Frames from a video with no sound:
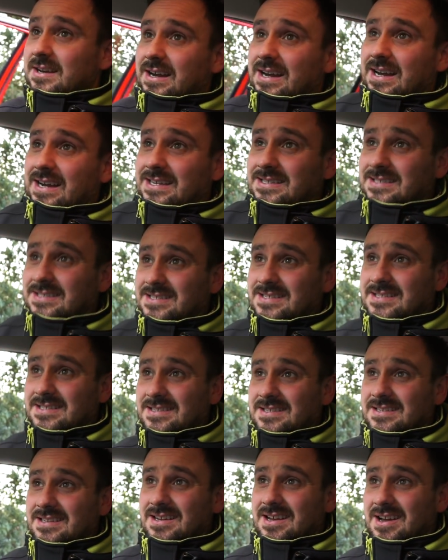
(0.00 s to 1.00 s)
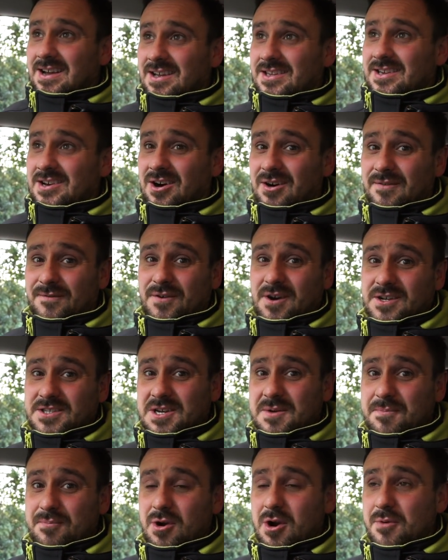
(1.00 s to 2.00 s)
and I can't find
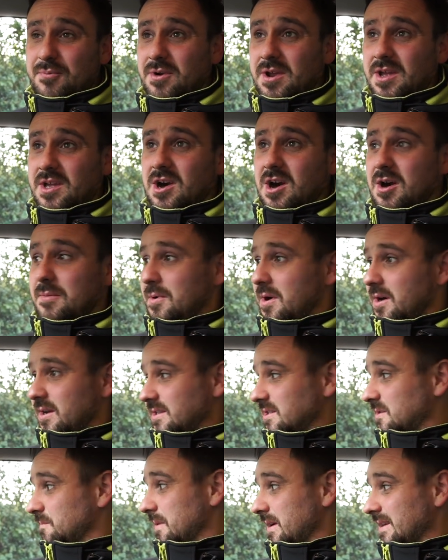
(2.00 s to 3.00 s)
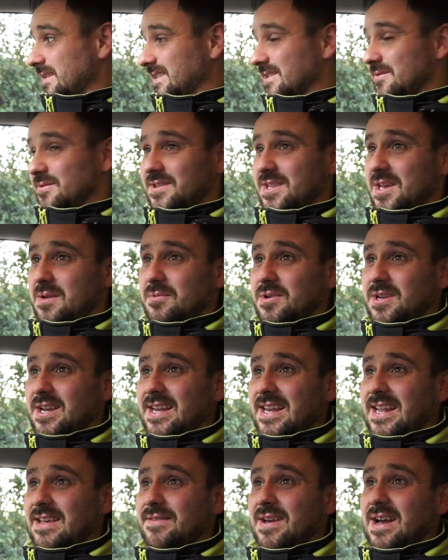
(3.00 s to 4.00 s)
an appropriate car parking space, so I think I'm going to
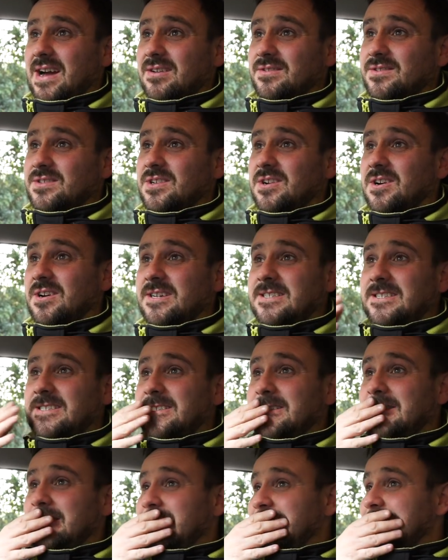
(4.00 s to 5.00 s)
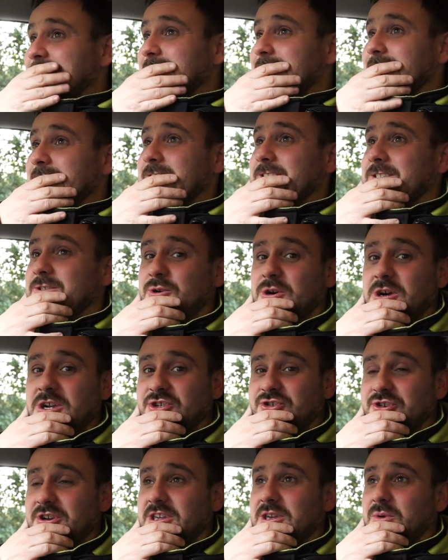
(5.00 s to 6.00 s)
leave it outside. It's quite a
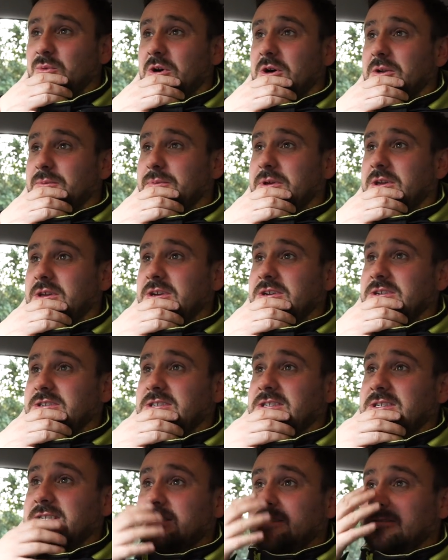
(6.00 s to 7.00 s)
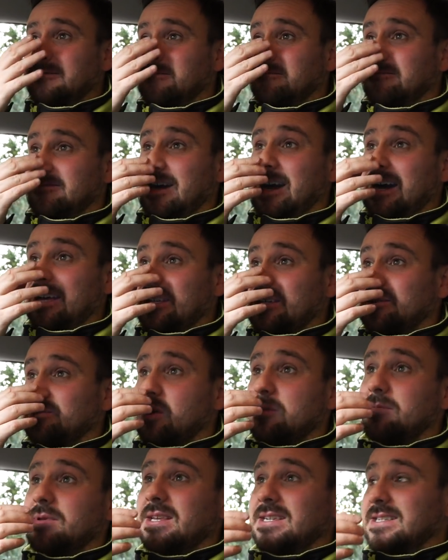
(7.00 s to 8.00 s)
tricky one because, ah, this
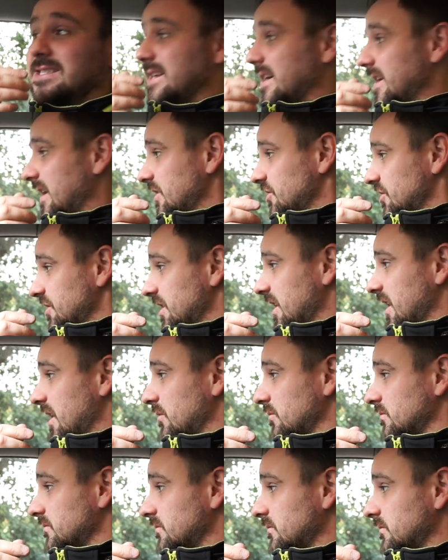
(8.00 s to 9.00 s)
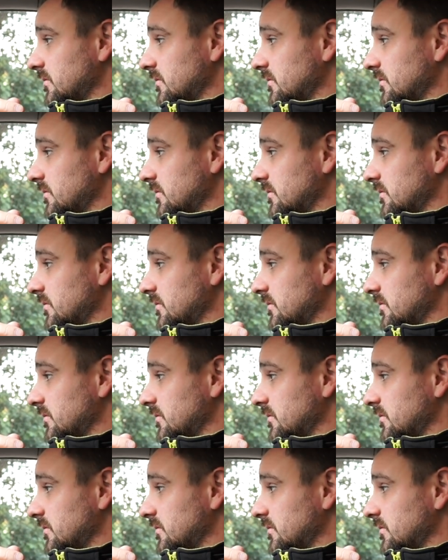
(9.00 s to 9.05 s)
might be the estate agent now.